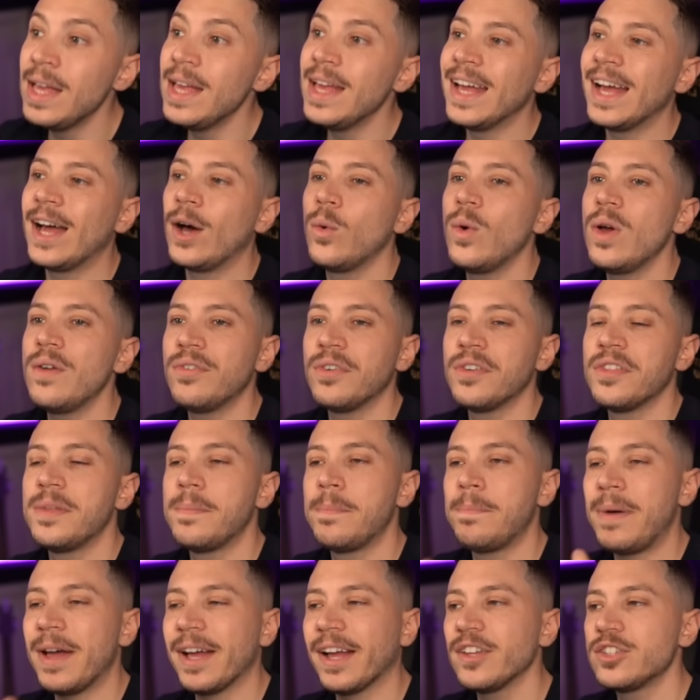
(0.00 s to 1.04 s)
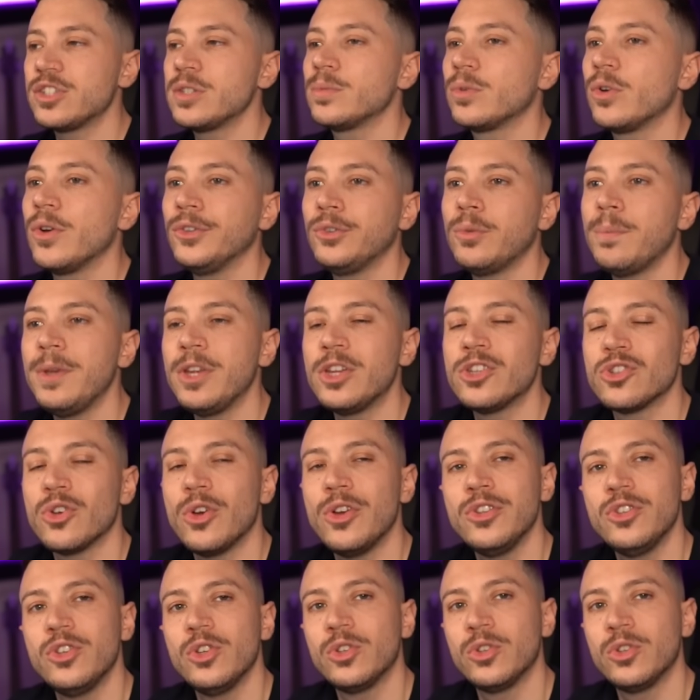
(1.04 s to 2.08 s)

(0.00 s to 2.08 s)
However, the package I'm going to be showing you